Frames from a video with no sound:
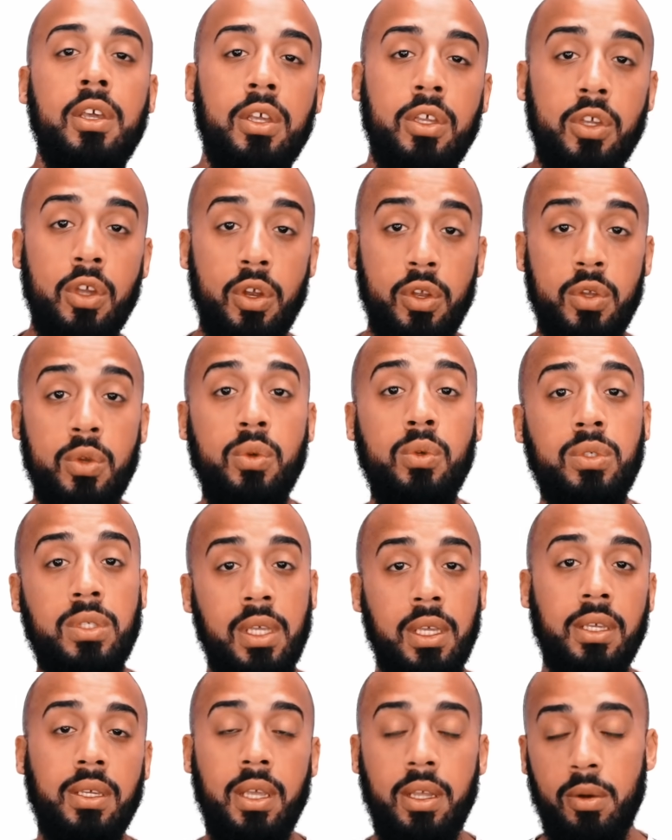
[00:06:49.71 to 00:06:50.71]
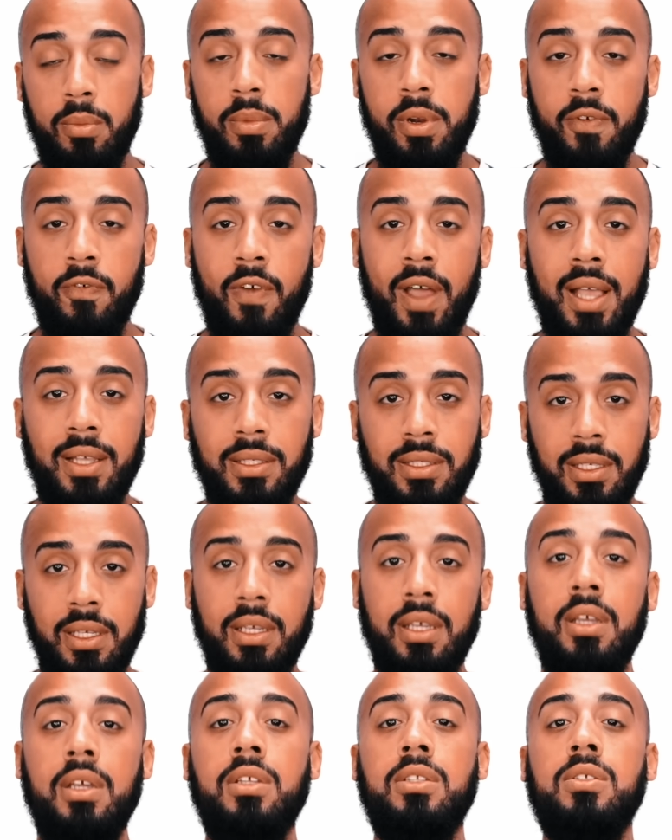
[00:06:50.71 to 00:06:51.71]
You're using intermittent
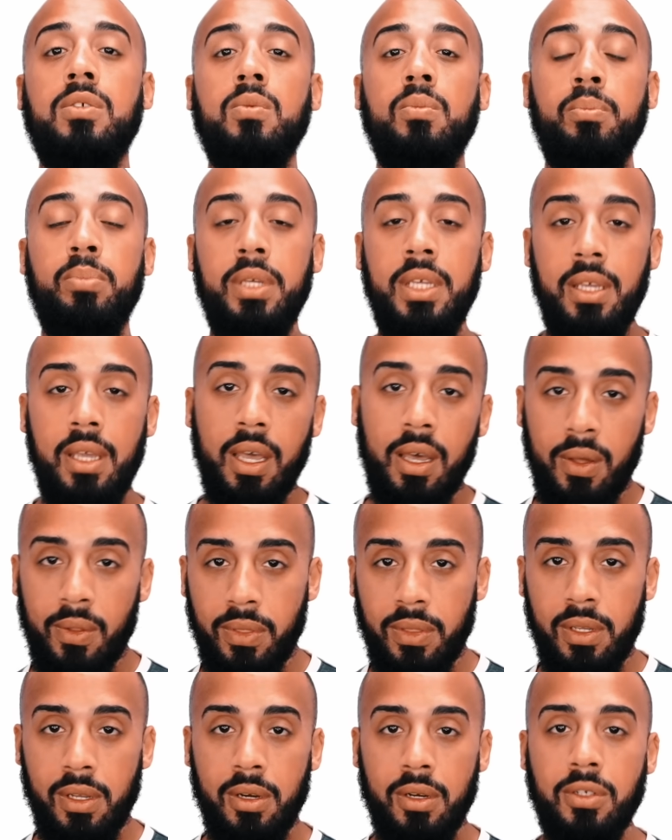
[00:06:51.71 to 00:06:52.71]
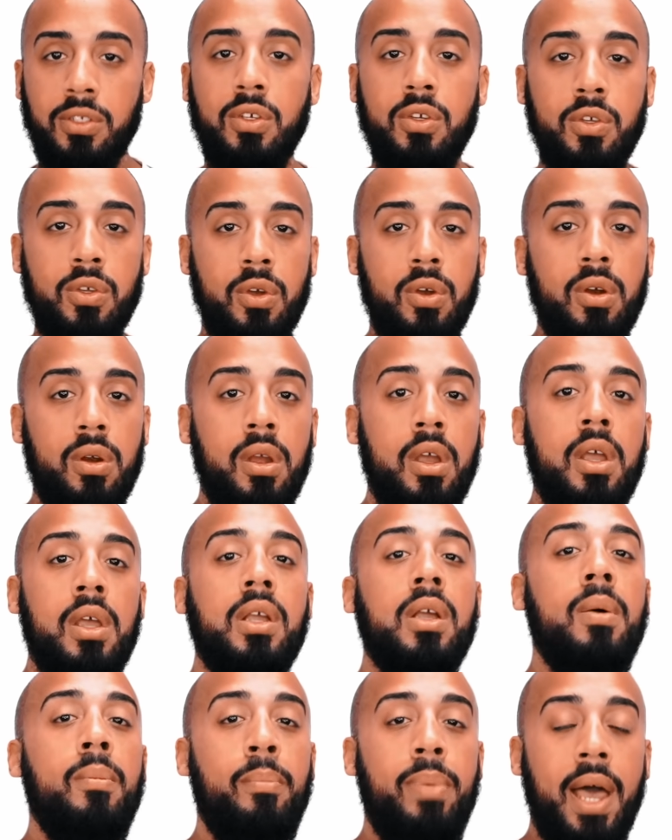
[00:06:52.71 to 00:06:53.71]
fasting to be healthier, so you're
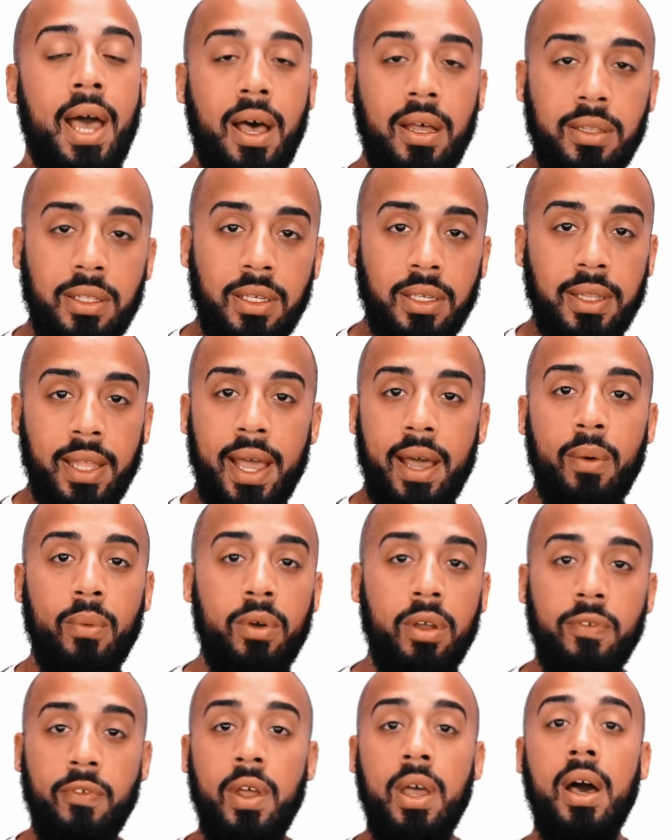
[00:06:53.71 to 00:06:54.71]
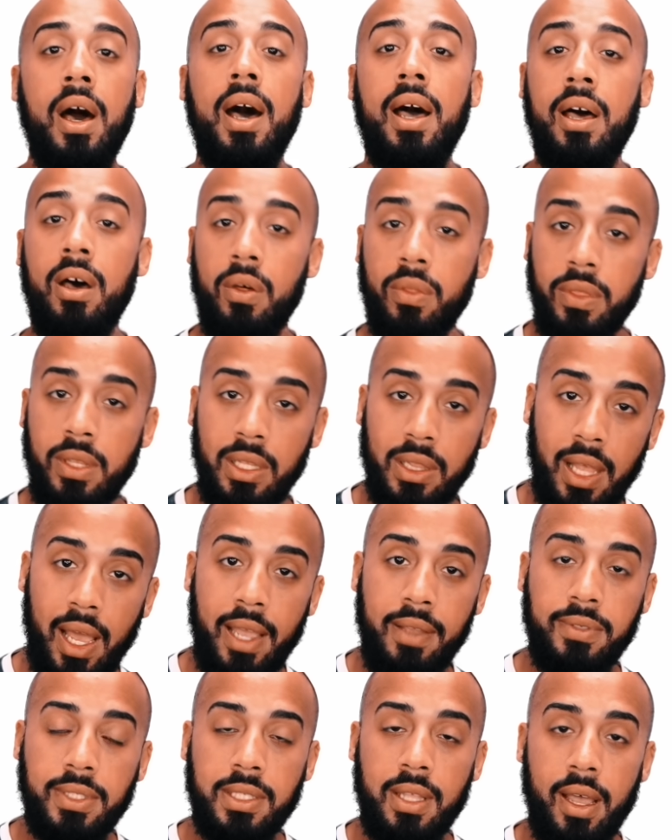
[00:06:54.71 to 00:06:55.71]
compounding that with a healthy
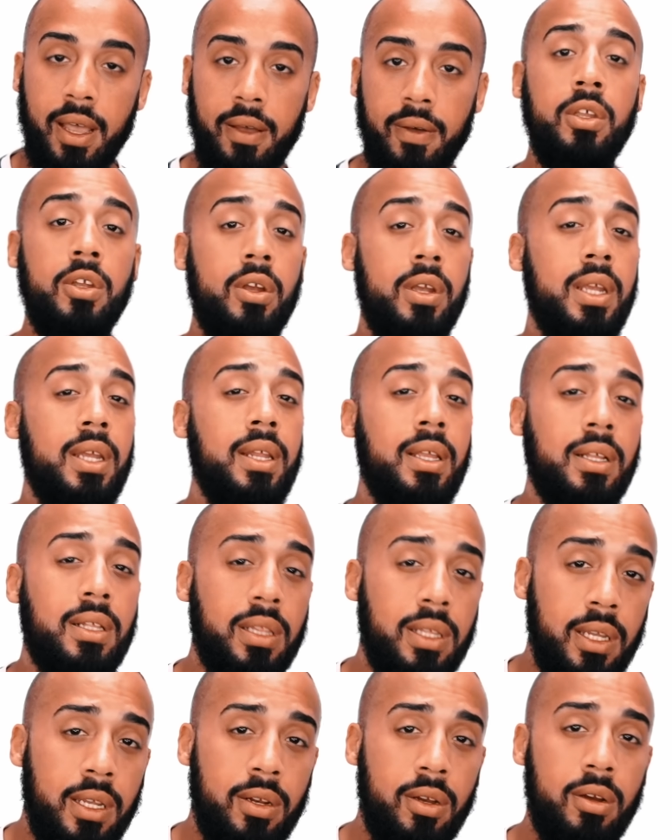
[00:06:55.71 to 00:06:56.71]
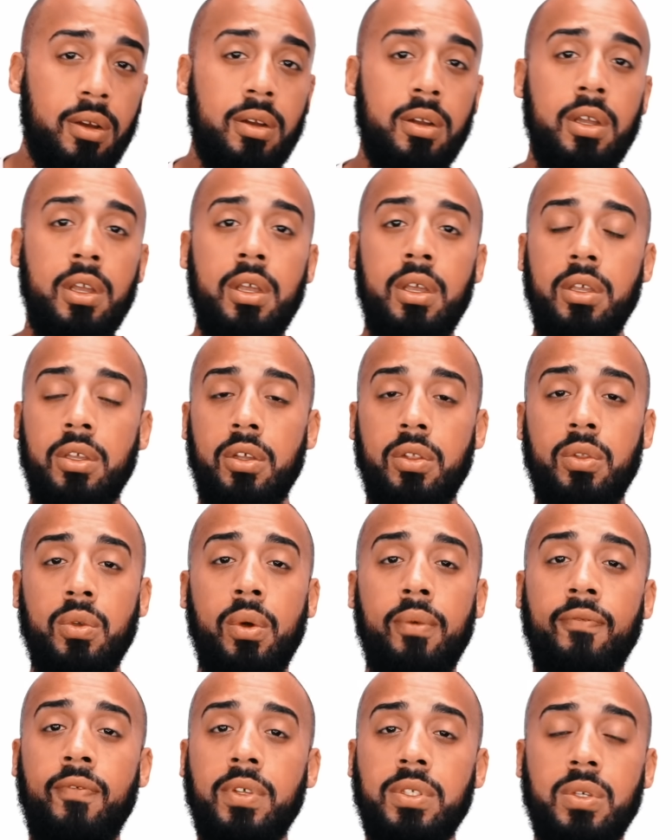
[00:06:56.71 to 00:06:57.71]
lifestyle. You're eating cleaner, you're
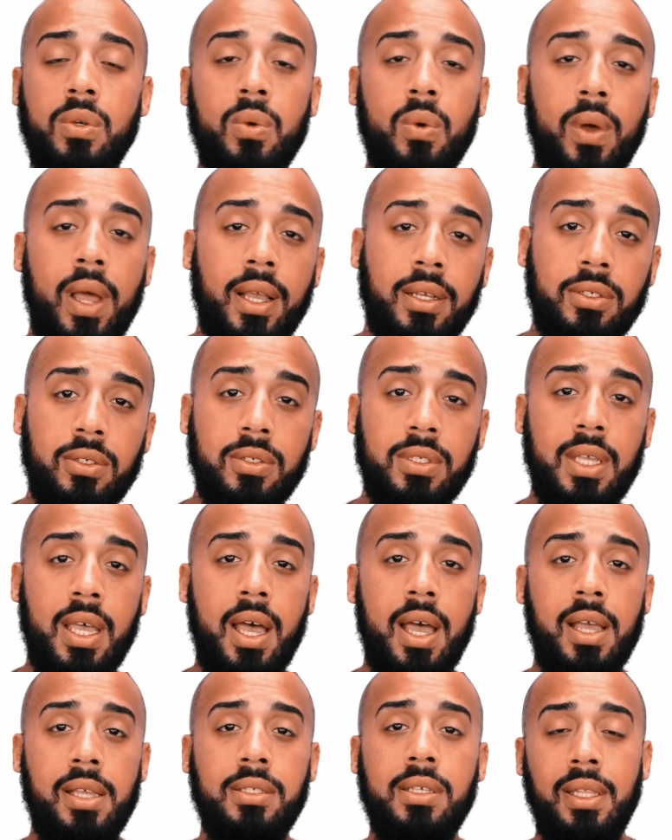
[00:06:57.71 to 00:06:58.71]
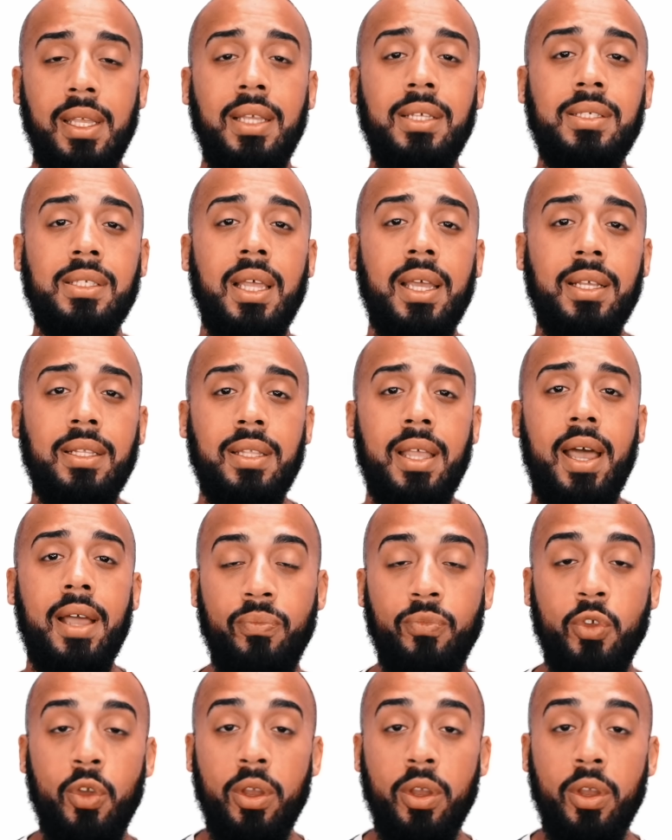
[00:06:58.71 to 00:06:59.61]
doing physical exercise, things like that.